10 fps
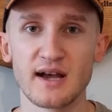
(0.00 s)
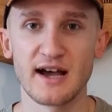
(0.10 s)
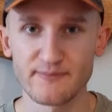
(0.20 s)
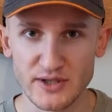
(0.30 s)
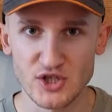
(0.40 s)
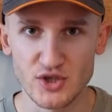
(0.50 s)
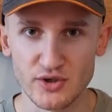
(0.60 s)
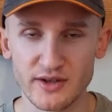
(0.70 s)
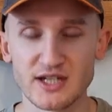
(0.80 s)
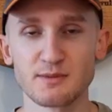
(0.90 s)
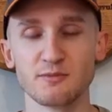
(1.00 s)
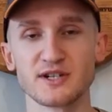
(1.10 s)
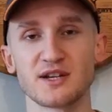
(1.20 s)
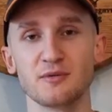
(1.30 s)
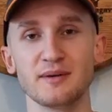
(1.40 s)
I've been Stuart, this has been
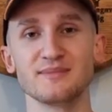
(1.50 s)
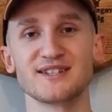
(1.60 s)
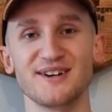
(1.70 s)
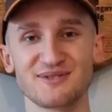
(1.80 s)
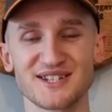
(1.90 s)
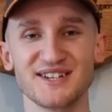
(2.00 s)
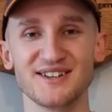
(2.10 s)
Whisky Whims, I'll see you